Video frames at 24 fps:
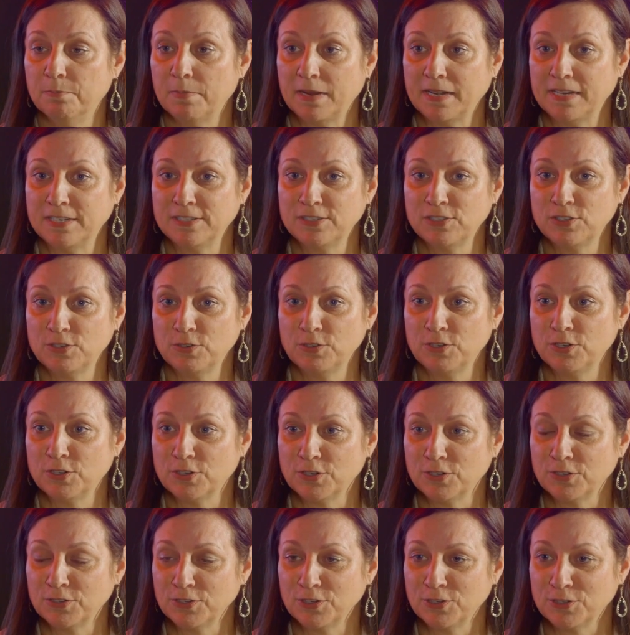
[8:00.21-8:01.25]
monies to
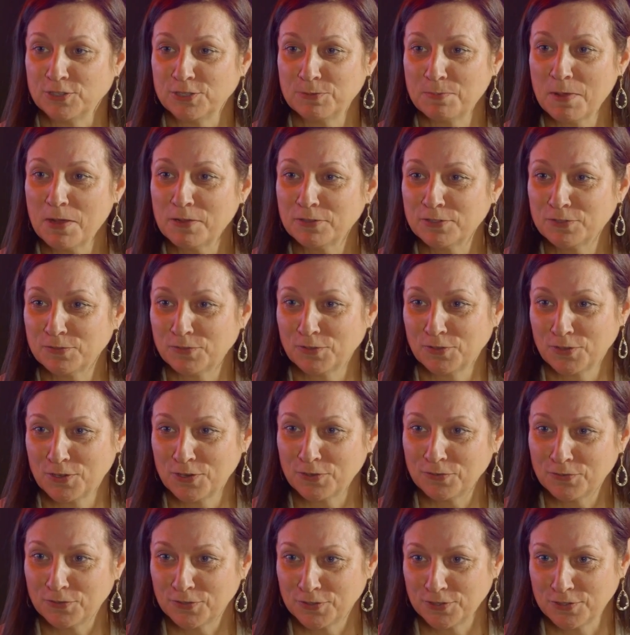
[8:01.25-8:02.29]
your spouse for their
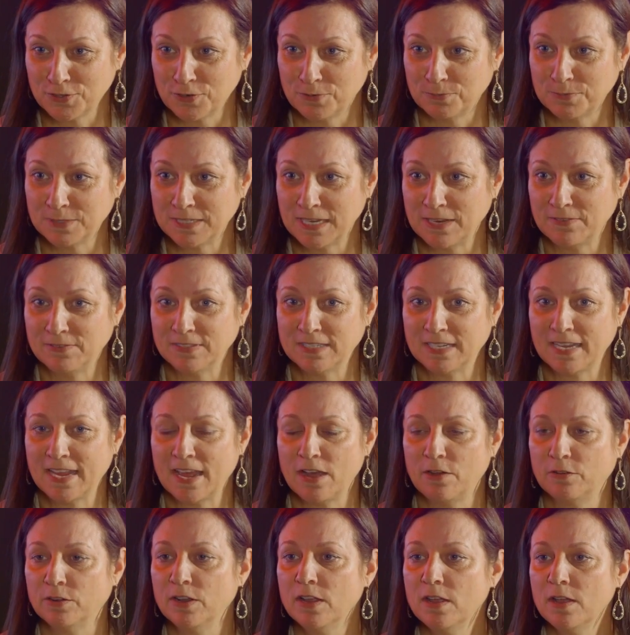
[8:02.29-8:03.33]
first home savings
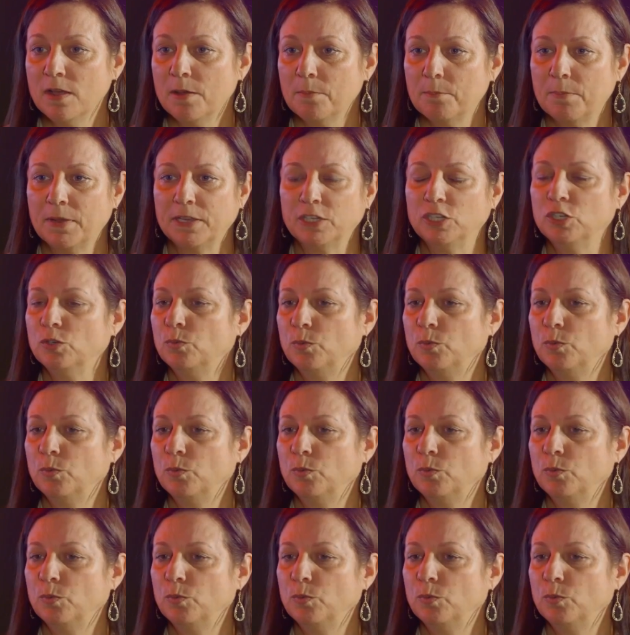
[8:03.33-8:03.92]
account, but you